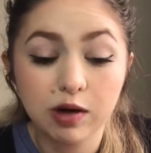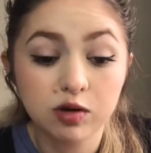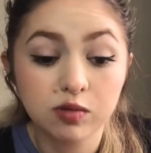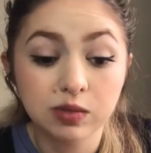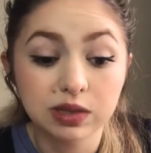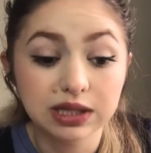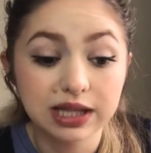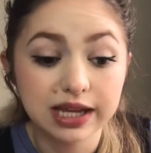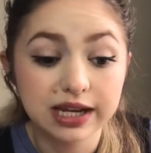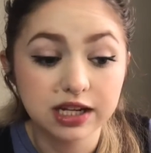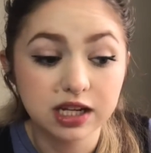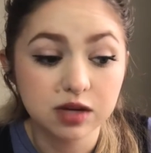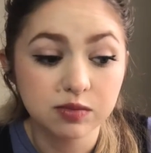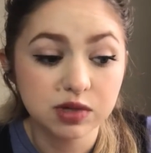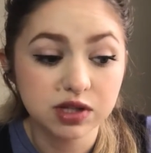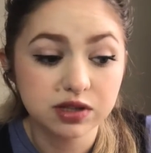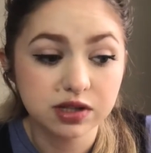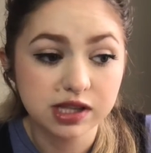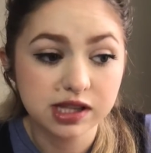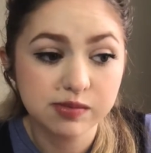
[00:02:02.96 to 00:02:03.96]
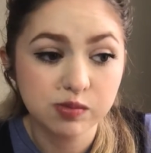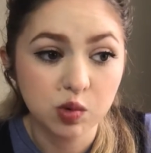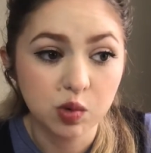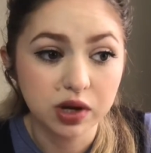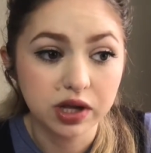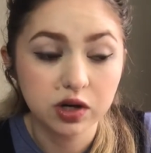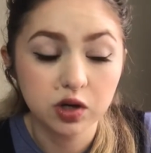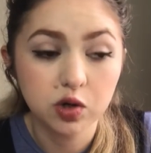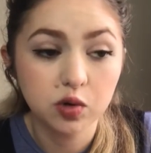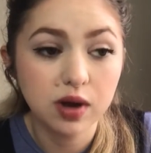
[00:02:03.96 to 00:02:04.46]
a millennium at this
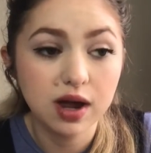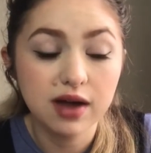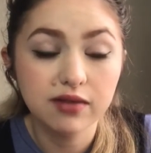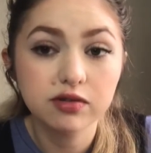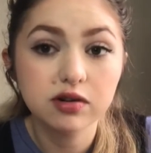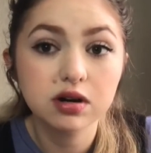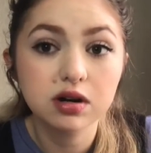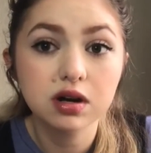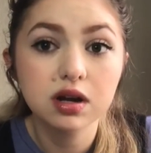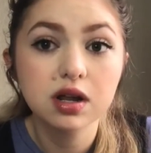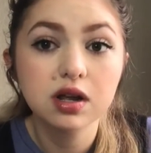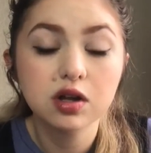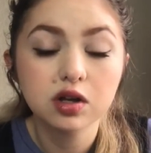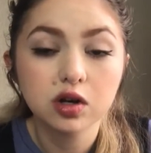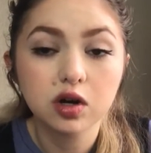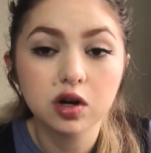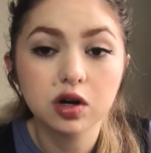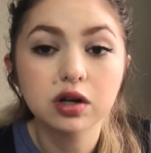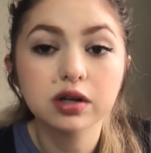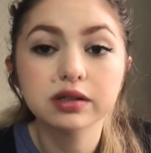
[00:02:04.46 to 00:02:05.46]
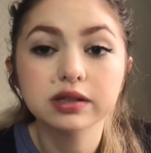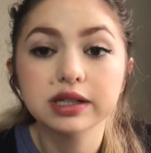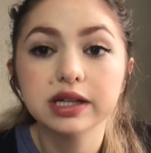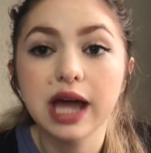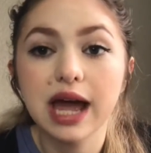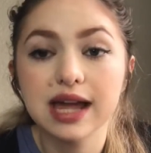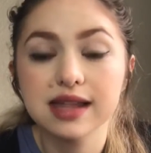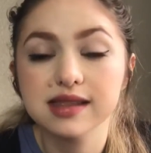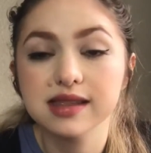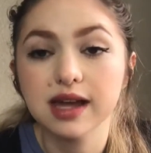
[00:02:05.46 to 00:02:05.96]
point. Whoever currently
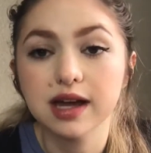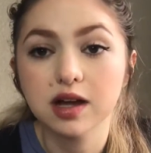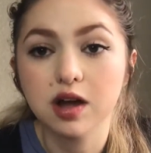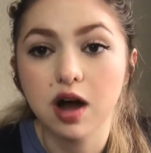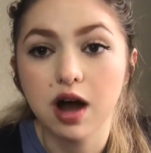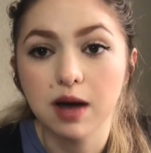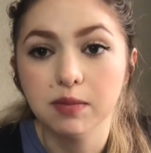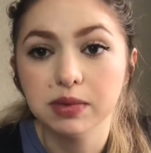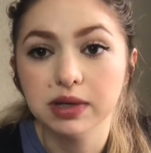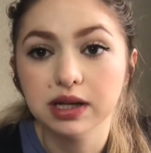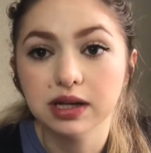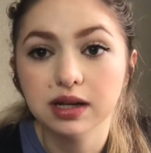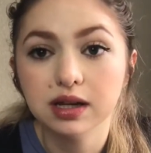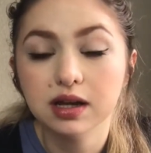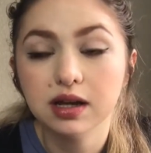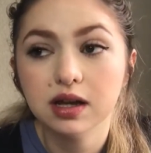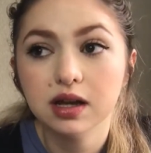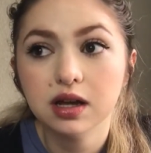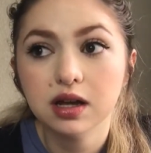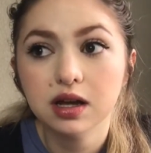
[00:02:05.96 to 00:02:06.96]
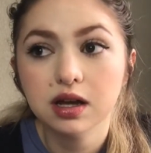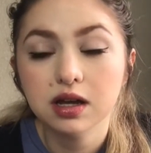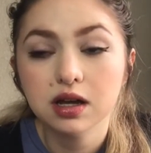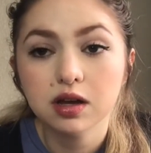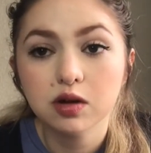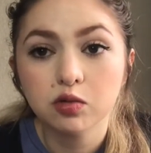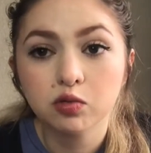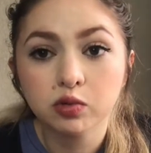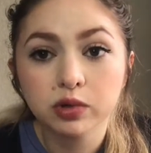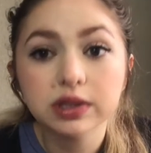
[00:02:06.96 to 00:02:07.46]
has that copy,
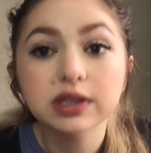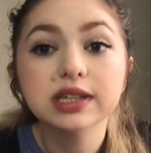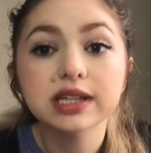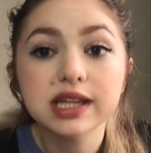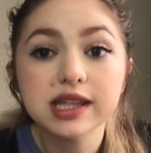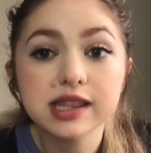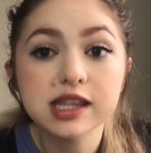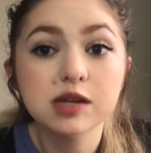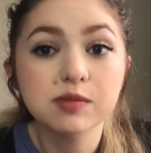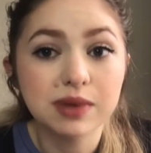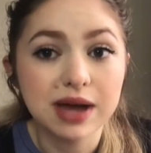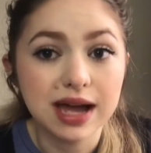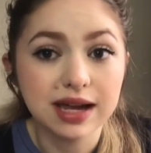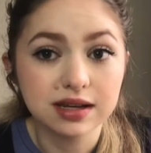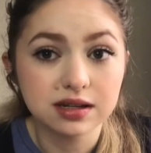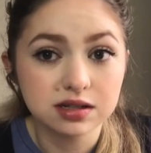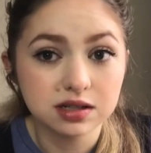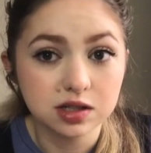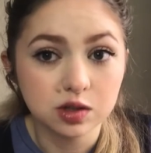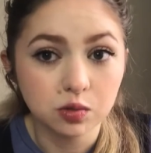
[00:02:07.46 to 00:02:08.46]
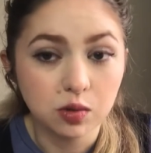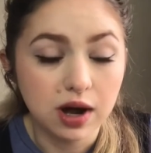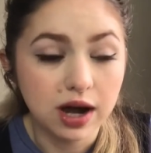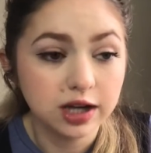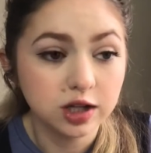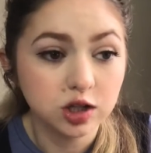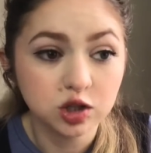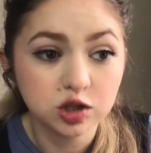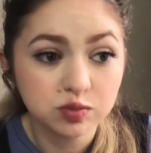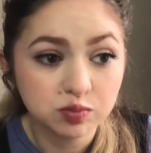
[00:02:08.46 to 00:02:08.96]
release it back into the
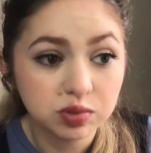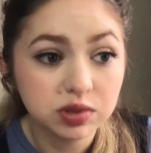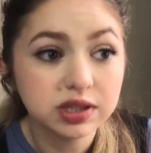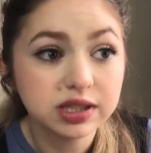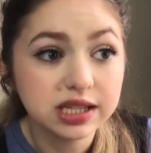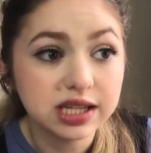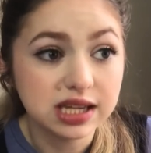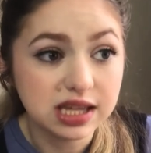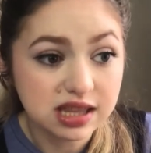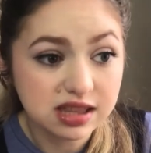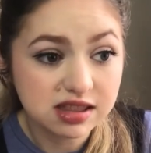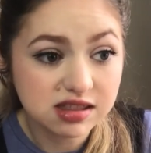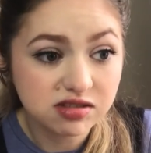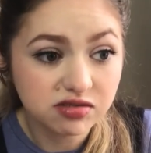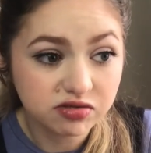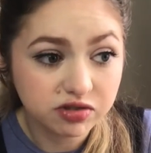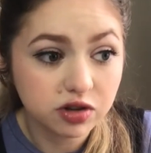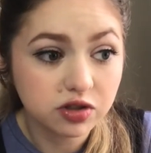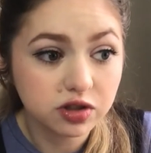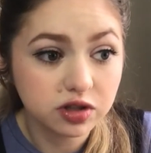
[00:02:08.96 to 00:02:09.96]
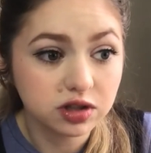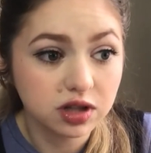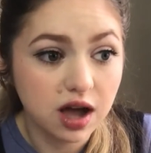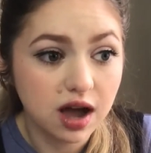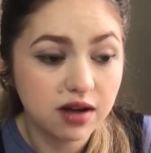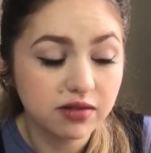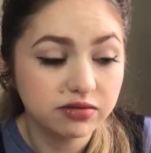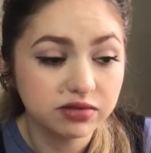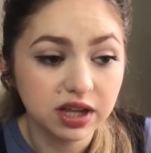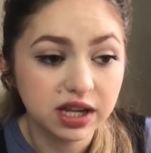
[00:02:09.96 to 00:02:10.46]
wild, please, for the
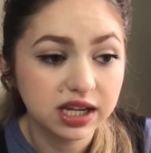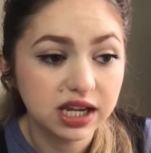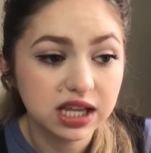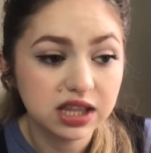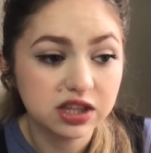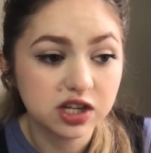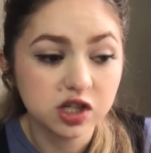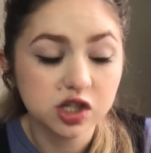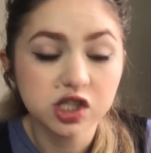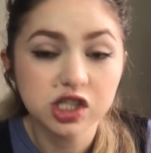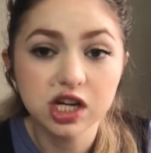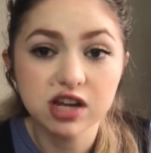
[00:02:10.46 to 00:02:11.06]
love. Like, they're